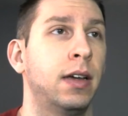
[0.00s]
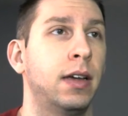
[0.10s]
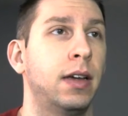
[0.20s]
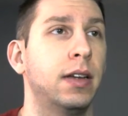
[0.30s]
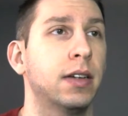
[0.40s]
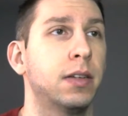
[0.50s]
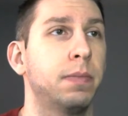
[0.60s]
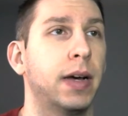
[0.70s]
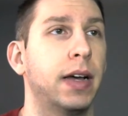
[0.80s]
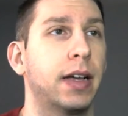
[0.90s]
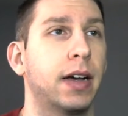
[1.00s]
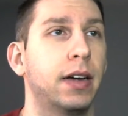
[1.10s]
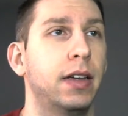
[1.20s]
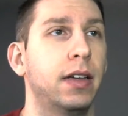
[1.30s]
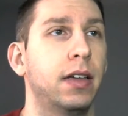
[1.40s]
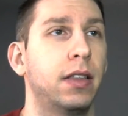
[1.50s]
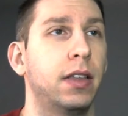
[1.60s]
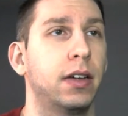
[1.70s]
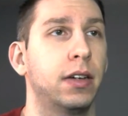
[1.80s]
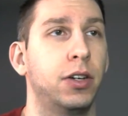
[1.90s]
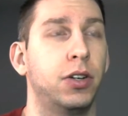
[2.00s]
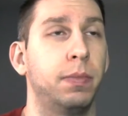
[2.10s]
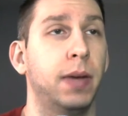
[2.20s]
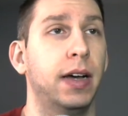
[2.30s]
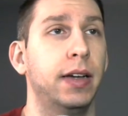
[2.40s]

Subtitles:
He does it by cutting the "goodbye,